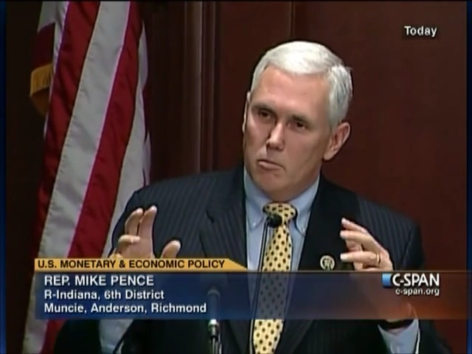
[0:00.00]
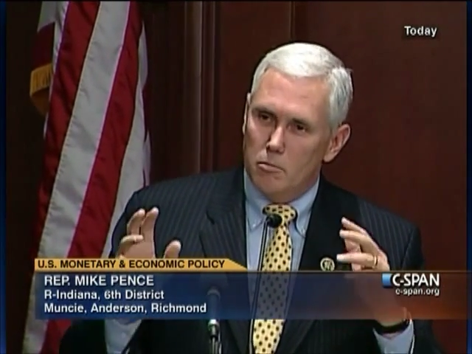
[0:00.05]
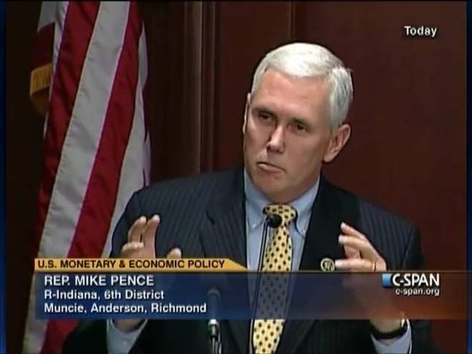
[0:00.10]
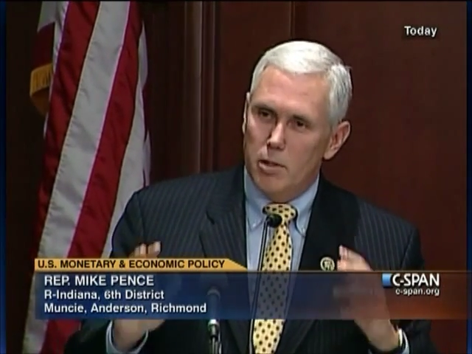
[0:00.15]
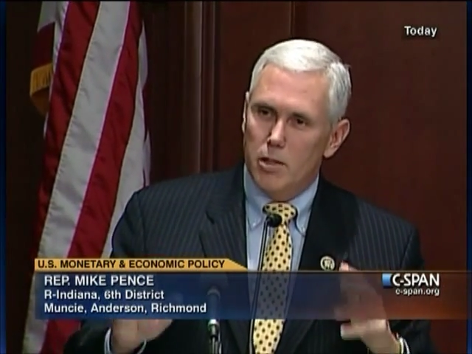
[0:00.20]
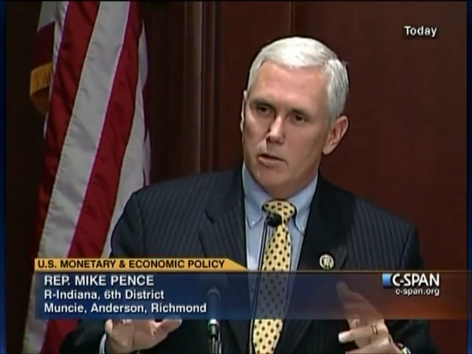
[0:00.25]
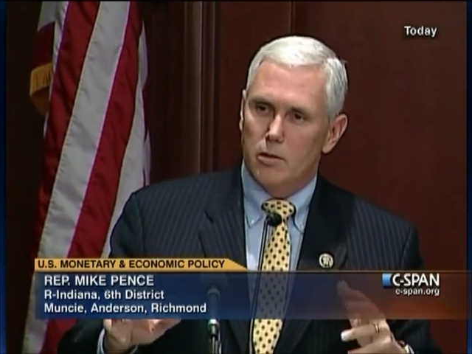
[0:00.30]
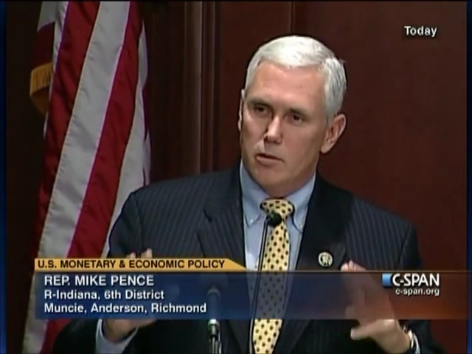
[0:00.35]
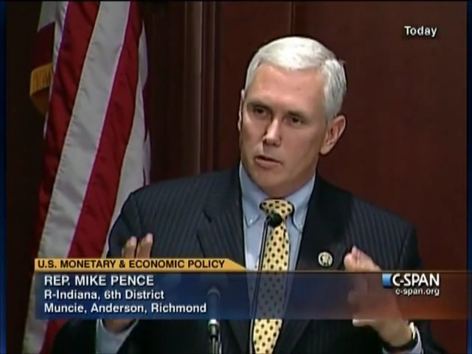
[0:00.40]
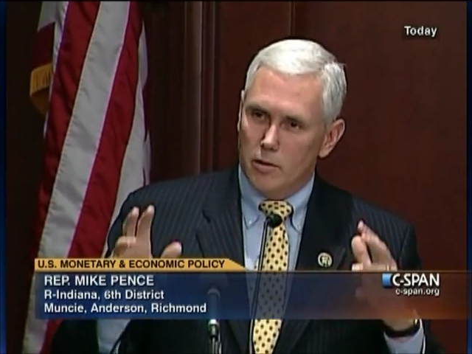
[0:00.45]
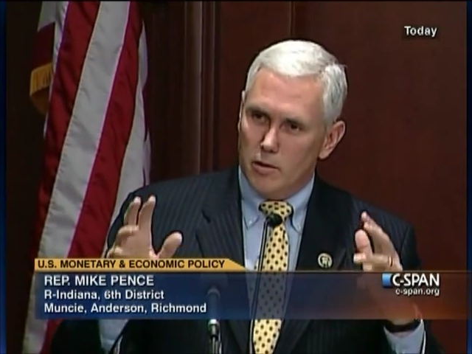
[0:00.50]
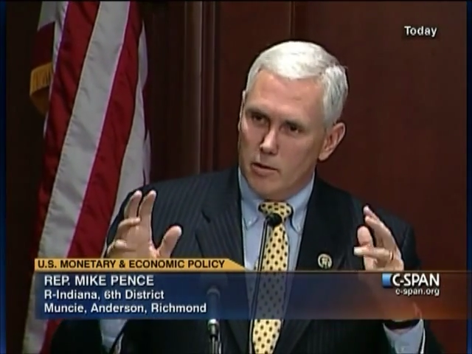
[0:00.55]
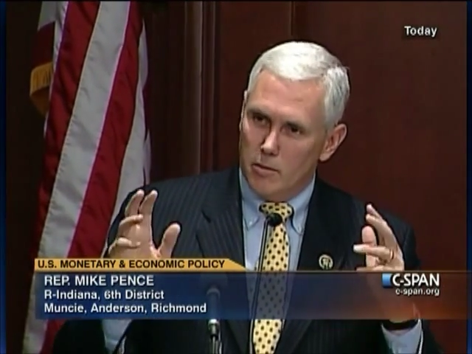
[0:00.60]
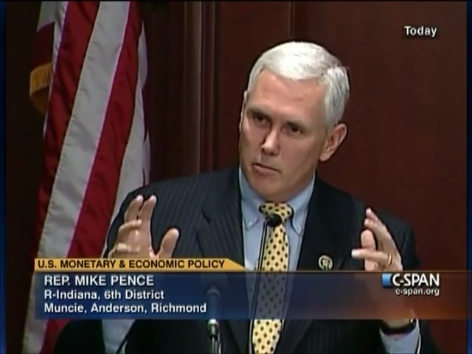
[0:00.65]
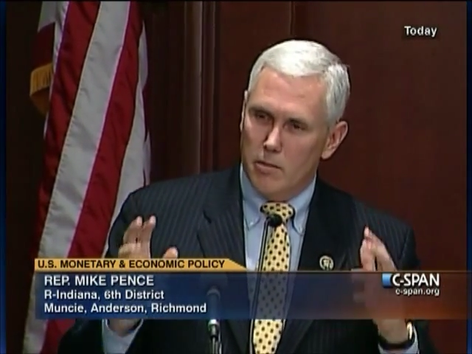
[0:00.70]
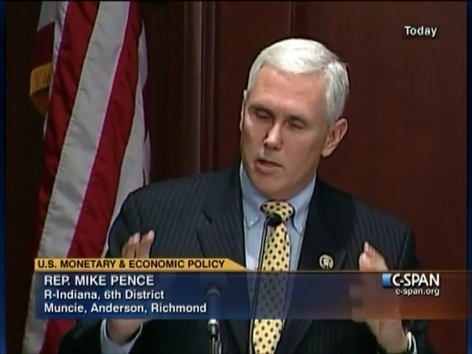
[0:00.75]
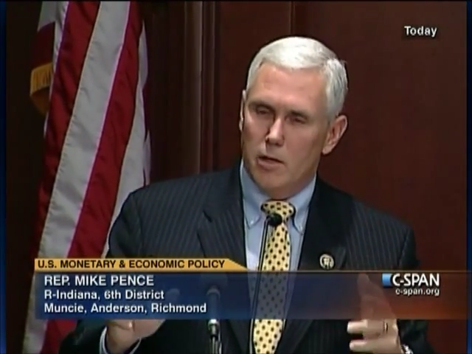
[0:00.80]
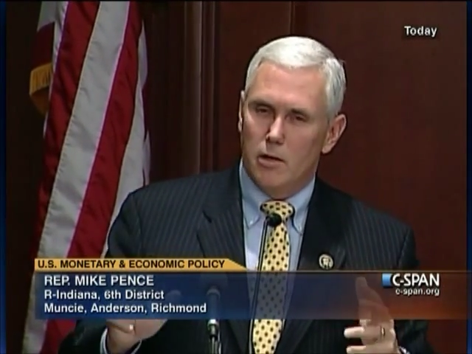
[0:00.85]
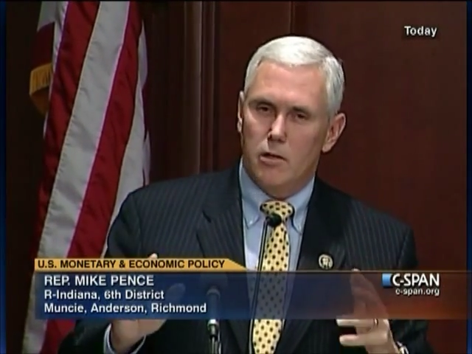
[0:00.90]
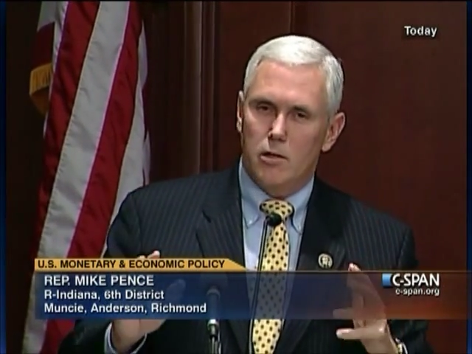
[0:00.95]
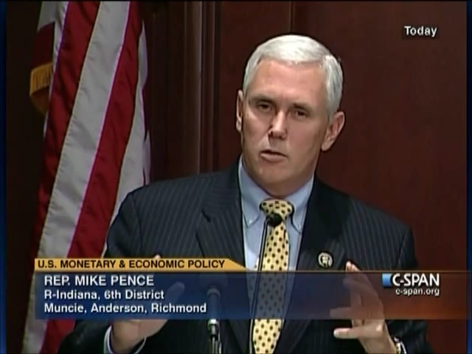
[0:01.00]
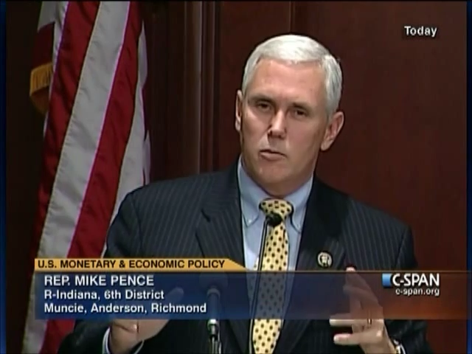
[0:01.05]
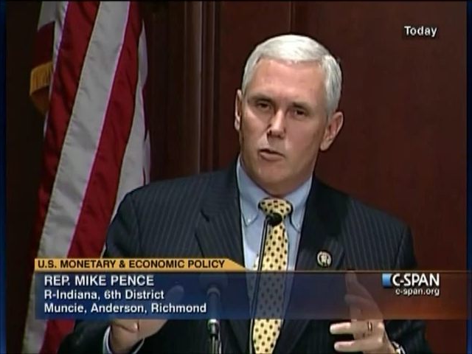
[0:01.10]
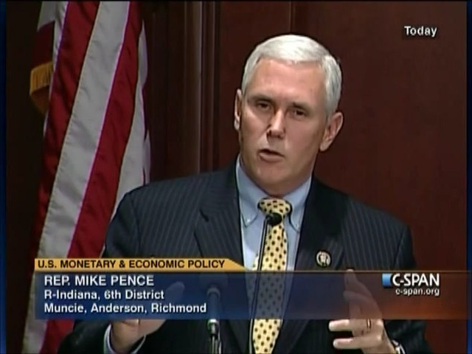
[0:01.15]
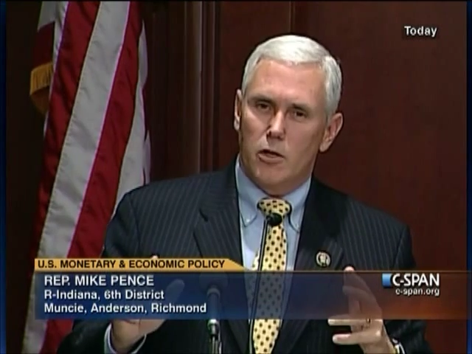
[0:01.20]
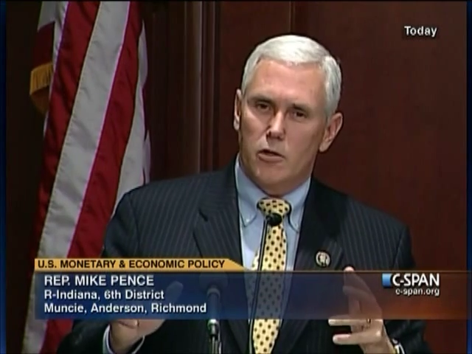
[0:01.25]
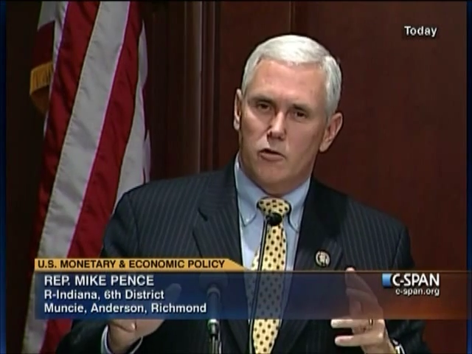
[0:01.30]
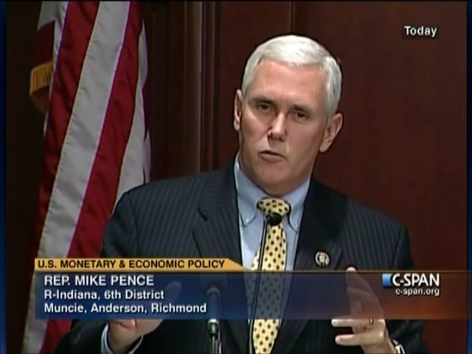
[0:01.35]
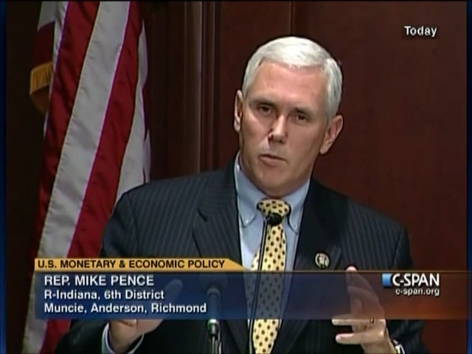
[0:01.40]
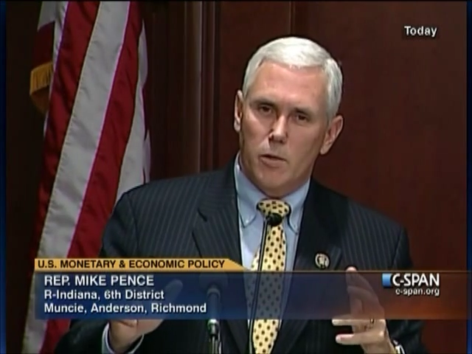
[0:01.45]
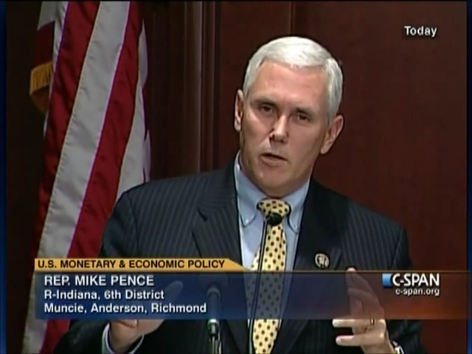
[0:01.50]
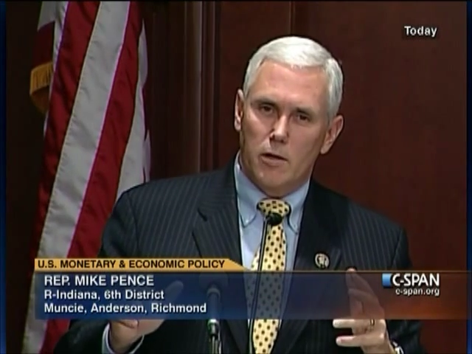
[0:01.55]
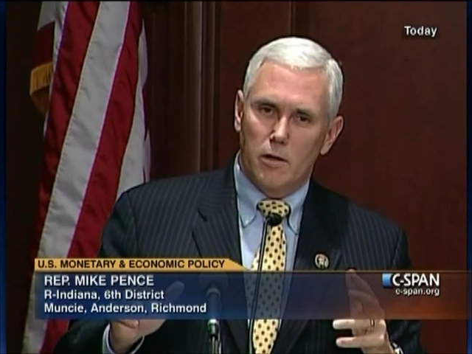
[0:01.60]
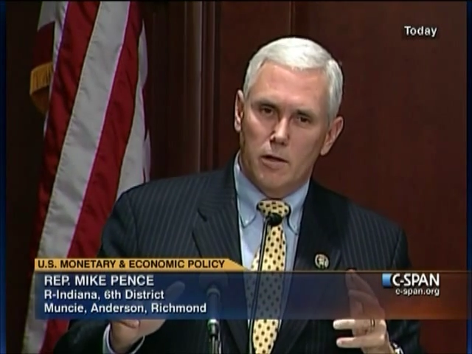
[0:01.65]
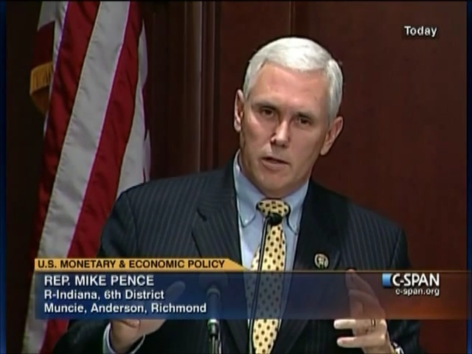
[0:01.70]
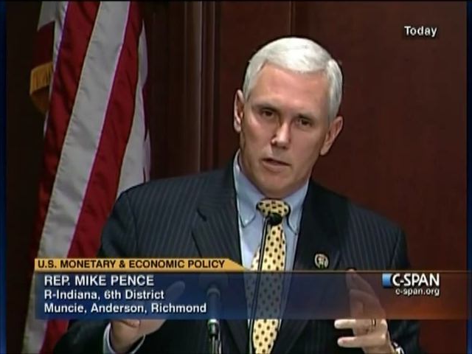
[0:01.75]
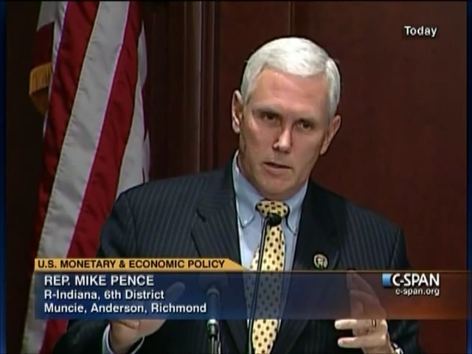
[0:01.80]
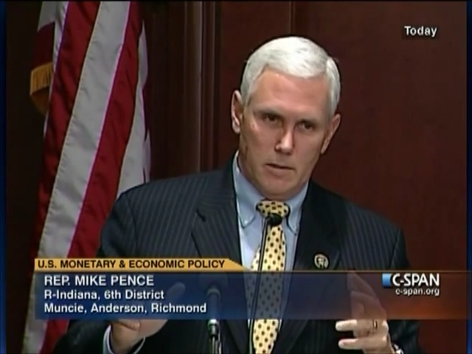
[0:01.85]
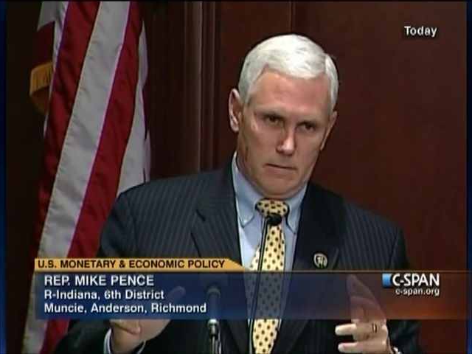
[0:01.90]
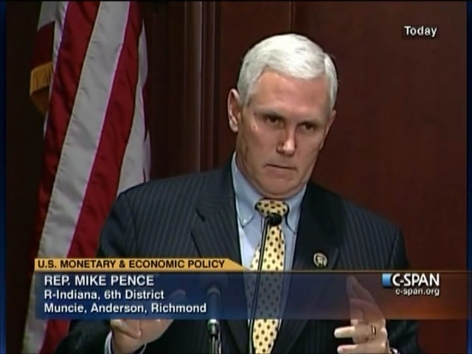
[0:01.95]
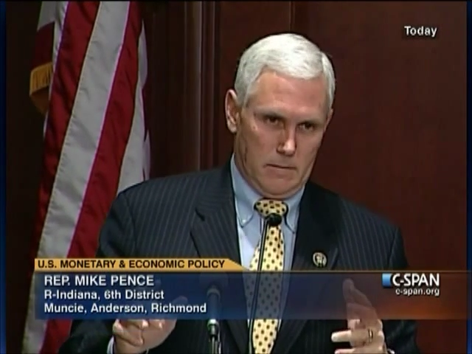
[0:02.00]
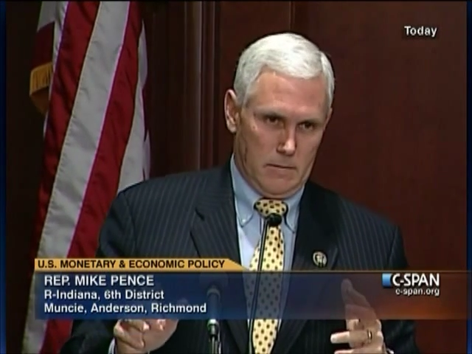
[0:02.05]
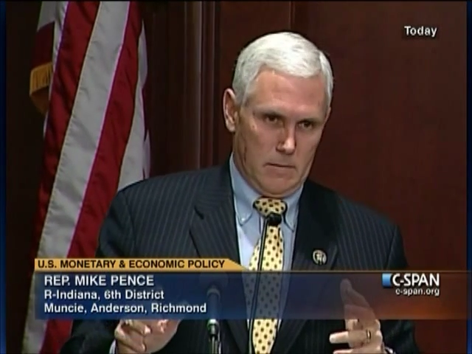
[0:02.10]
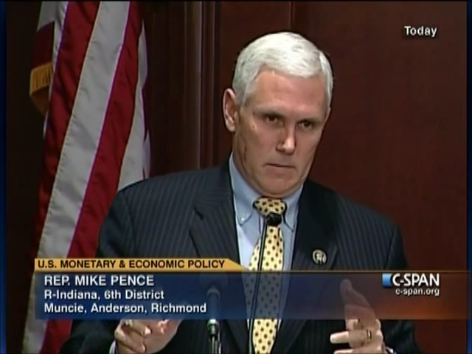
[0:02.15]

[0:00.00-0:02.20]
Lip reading: build American prosperity